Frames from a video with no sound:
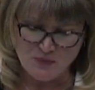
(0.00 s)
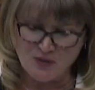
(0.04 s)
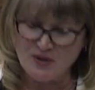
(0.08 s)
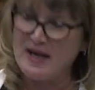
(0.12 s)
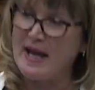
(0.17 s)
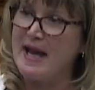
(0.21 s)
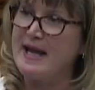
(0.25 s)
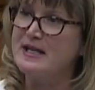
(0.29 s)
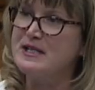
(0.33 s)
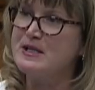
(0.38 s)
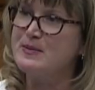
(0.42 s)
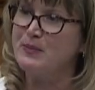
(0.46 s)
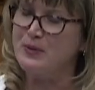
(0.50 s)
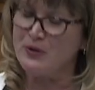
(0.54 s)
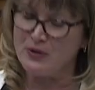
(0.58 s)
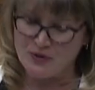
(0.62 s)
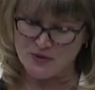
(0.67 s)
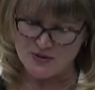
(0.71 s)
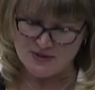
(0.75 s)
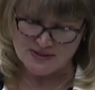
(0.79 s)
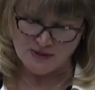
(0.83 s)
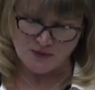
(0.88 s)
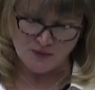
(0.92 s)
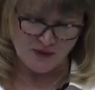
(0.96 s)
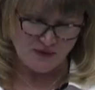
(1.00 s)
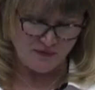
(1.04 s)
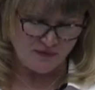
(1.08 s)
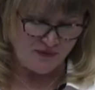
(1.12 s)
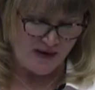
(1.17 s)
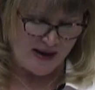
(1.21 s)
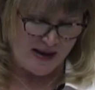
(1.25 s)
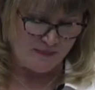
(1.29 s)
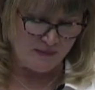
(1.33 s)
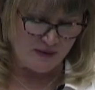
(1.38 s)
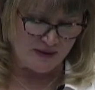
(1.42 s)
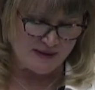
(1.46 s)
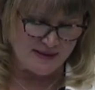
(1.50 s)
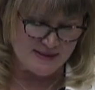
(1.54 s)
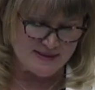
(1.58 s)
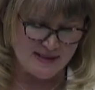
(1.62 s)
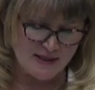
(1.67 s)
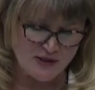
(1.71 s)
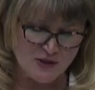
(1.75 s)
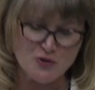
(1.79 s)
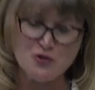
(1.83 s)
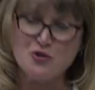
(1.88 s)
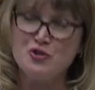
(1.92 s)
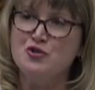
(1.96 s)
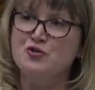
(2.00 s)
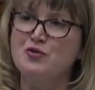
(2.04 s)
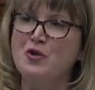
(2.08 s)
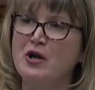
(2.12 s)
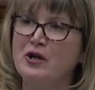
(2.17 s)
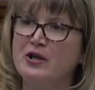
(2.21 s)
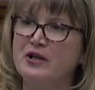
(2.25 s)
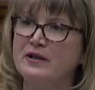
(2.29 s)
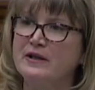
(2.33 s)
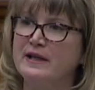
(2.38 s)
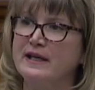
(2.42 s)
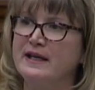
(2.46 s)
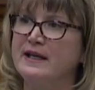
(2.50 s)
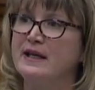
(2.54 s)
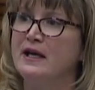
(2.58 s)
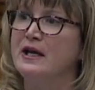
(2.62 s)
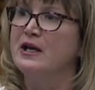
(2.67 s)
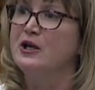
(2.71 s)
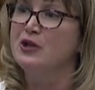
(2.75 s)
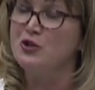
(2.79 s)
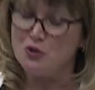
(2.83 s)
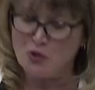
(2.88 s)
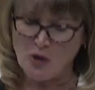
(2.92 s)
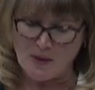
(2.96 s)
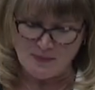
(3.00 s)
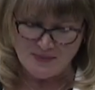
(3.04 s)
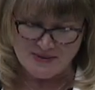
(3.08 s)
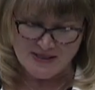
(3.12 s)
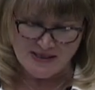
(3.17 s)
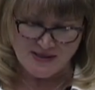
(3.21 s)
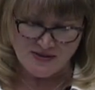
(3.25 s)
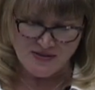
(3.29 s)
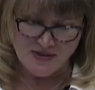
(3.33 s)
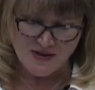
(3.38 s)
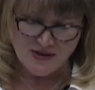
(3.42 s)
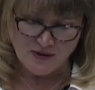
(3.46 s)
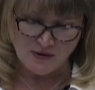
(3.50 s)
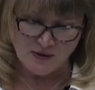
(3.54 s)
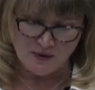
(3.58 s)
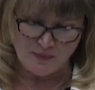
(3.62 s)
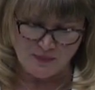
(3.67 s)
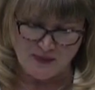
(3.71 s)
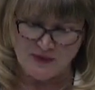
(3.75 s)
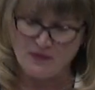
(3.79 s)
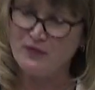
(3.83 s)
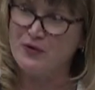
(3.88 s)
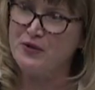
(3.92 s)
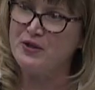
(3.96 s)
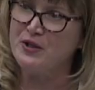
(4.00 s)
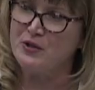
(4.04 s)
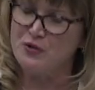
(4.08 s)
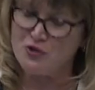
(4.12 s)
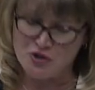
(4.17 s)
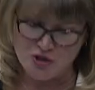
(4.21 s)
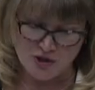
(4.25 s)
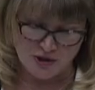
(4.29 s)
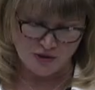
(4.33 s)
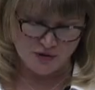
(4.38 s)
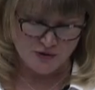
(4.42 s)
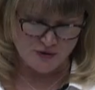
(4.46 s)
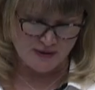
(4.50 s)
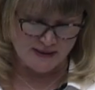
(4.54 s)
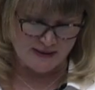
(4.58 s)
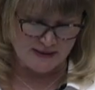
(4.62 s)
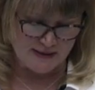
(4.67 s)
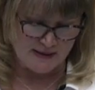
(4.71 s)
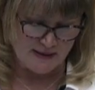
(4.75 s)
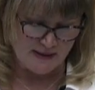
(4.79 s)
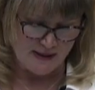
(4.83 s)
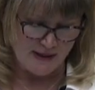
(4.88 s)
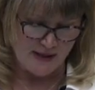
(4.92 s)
with experts, and with families that are struggling to obtain therapy for their children.